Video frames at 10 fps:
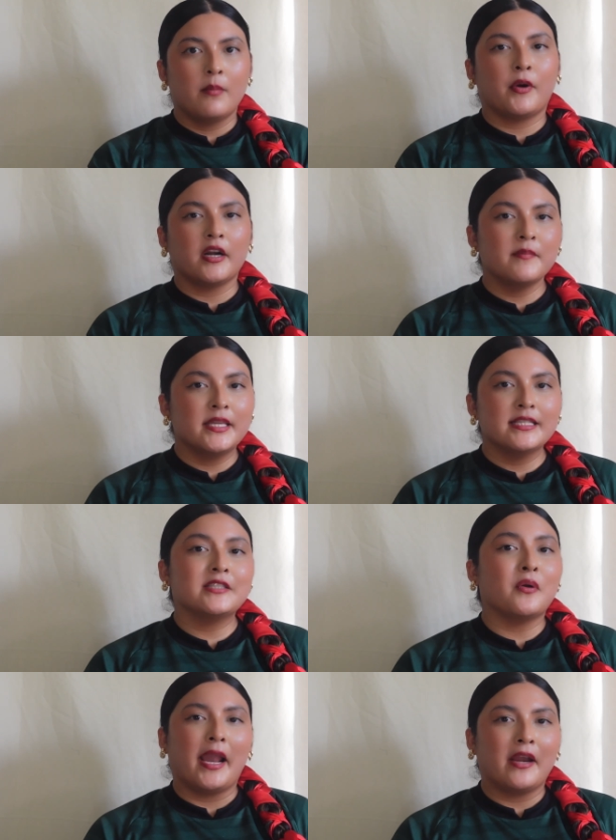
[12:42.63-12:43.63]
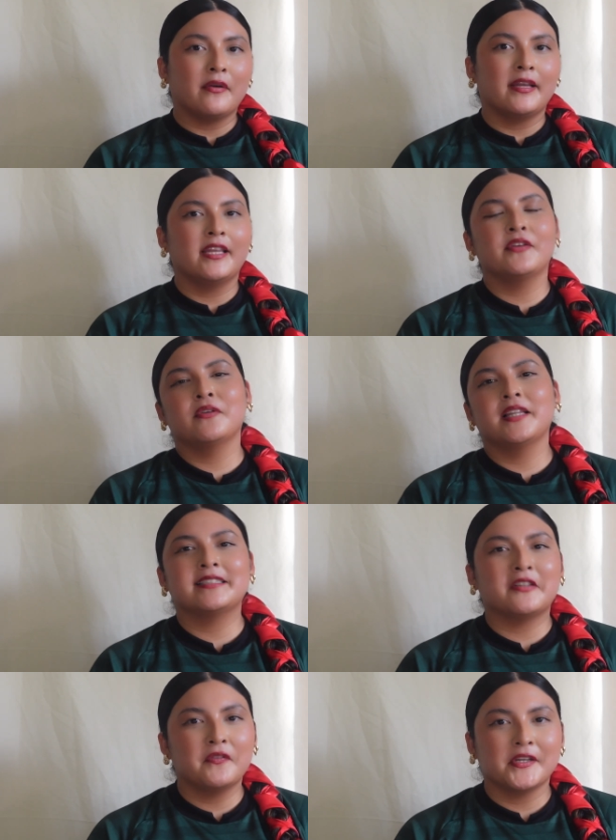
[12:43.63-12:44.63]
Part of me is still angry, like
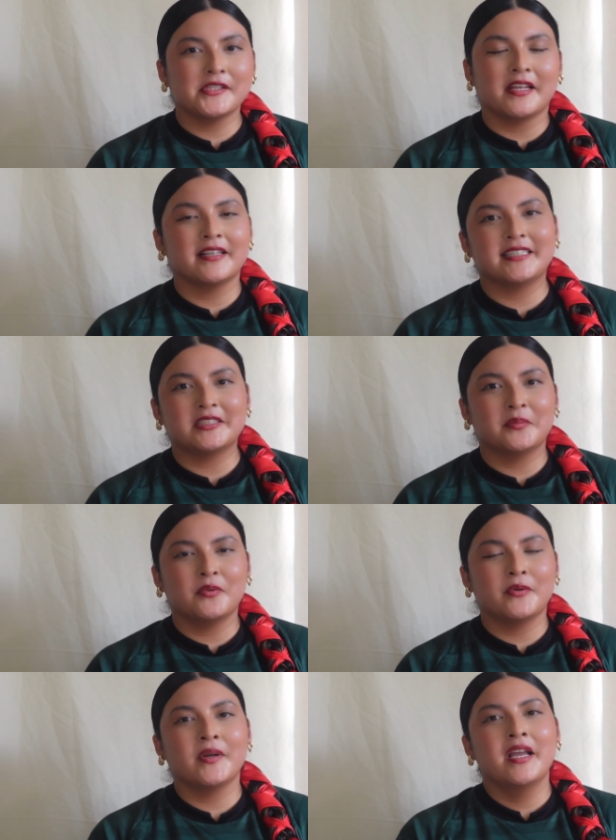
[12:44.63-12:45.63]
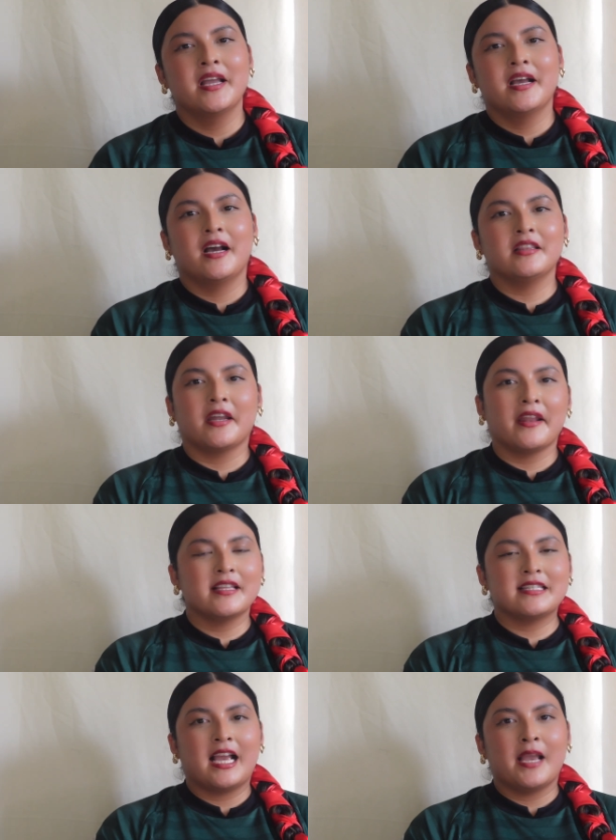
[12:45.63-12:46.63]
self-care is not accessible a lot of
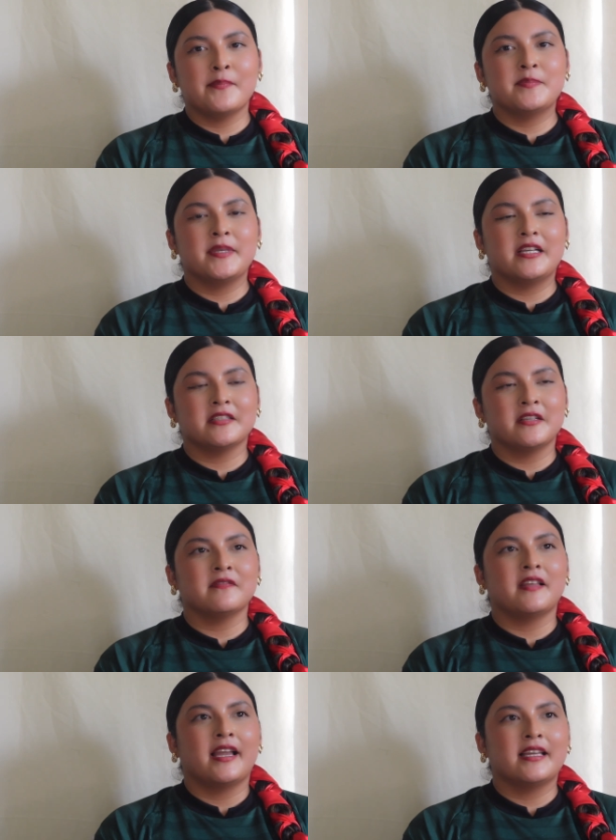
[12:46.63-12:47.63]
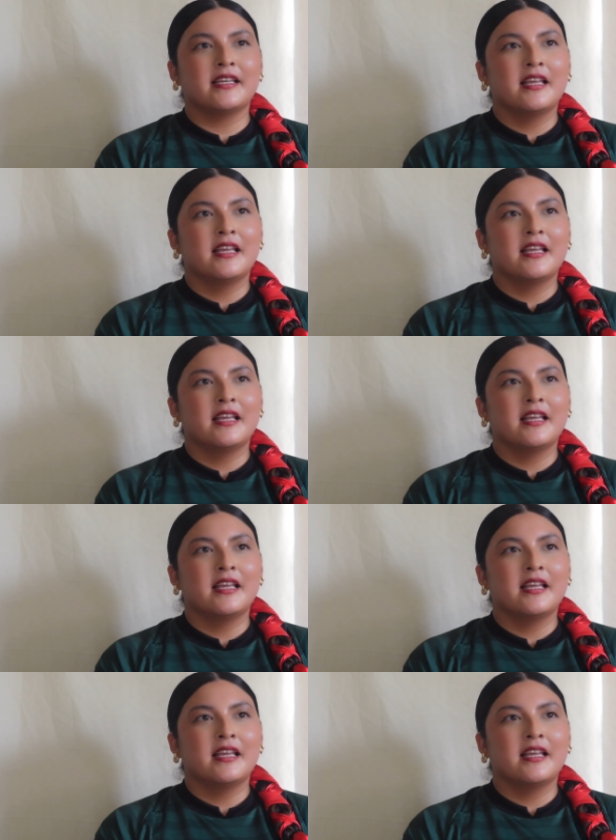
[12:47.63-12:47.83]
the times because of like